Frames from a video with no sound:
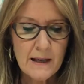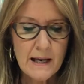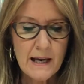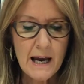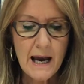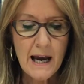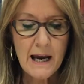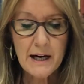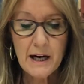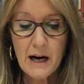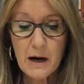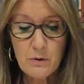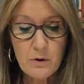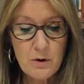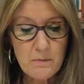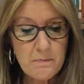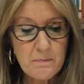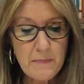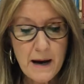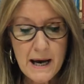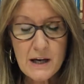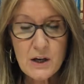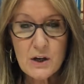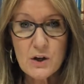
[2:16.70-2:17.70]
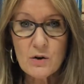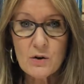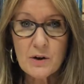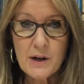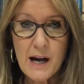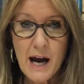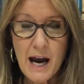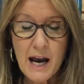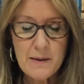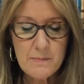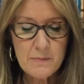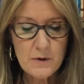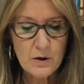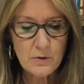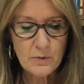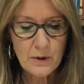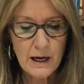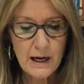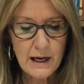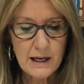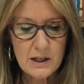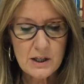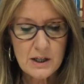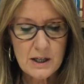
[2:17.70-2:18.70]
and I will make your name
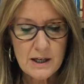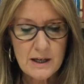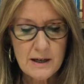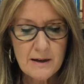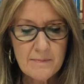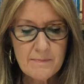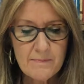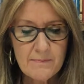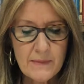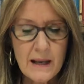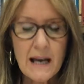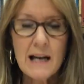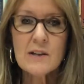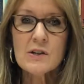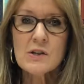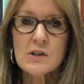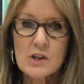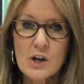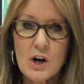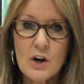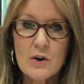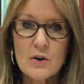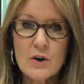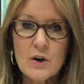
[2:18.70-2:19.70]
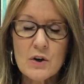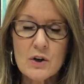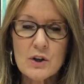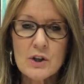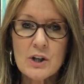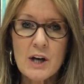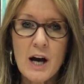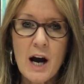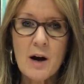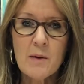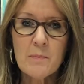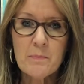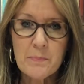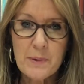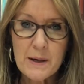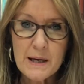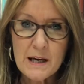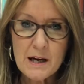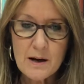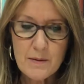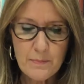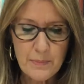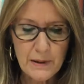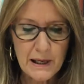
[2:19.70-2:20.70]
great, and so you shall be
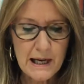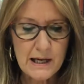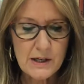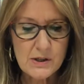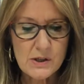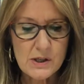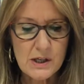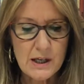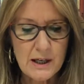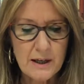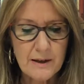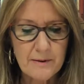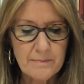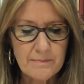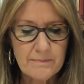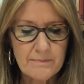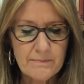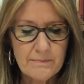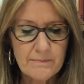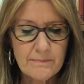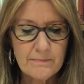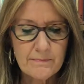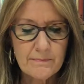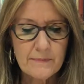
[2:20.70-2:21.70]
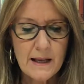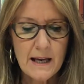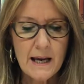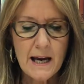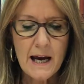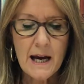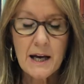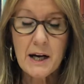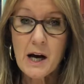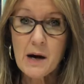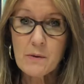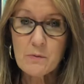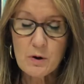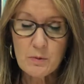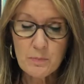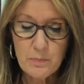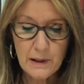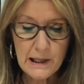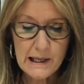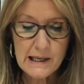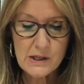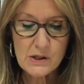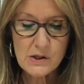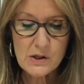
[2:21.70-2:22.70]
a blessing. And I will
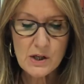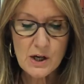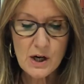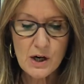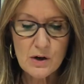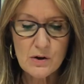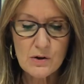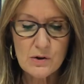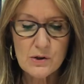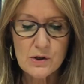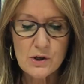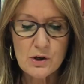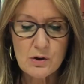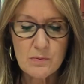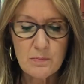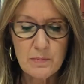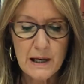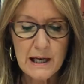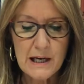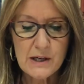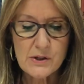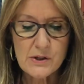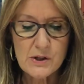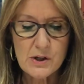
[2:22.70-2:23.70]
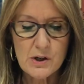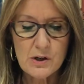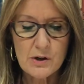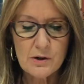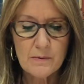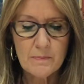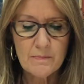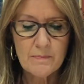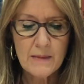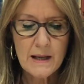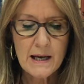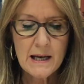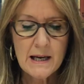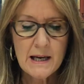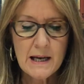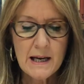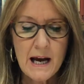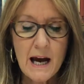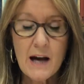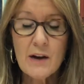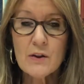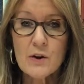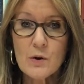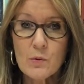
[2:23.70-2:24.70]
bless those who bless you,
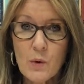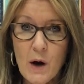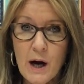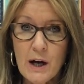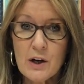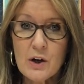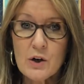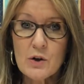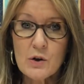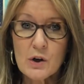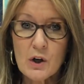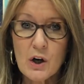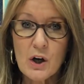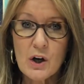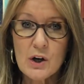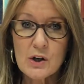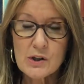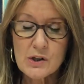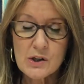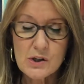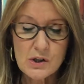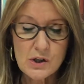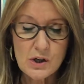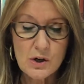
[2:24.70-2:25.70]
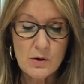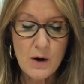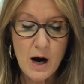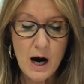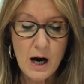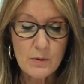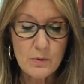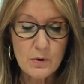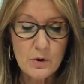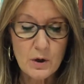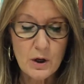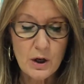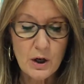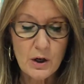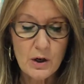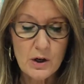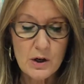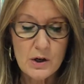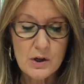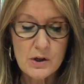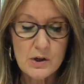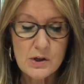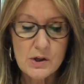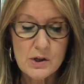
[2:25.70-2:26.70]
and the one who curses you I will
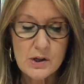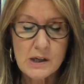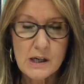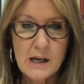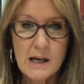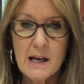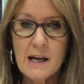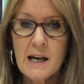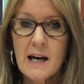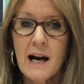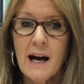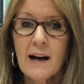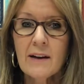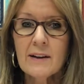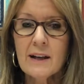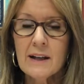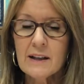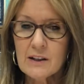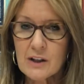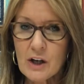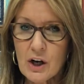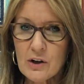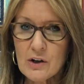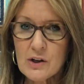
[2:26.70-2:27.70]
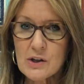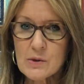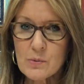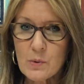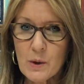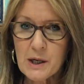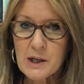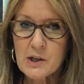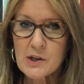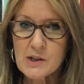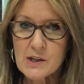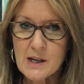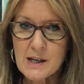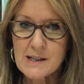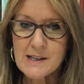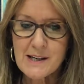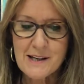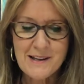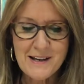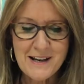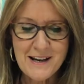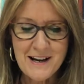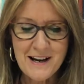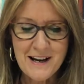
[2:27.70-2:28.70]
curse." And then notice what it says at
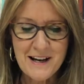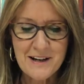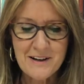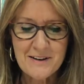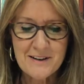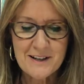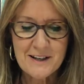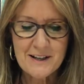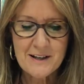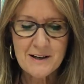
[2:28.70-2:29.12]
the end.